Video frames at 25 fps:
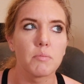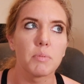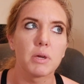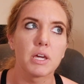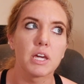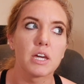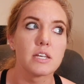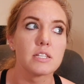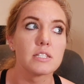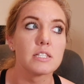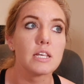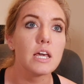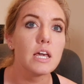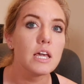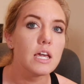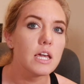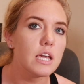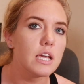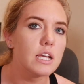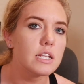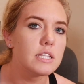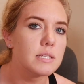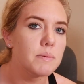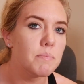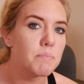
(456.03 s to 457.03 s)
because
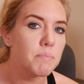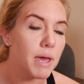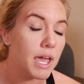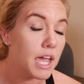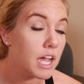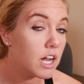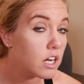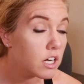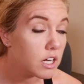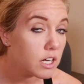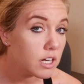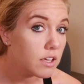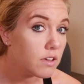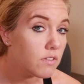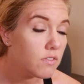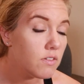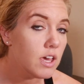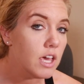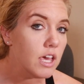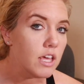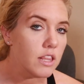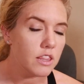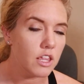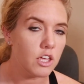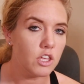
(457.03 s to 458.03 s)
it's imperative
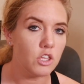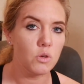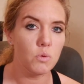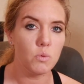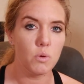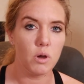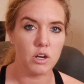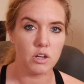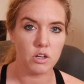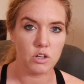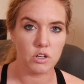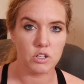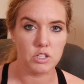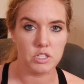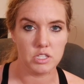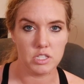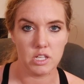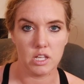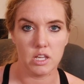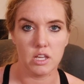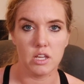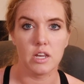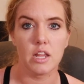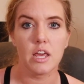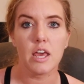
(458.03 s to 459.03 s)
that you
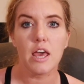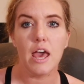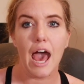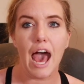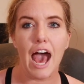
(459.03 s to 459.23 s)
understand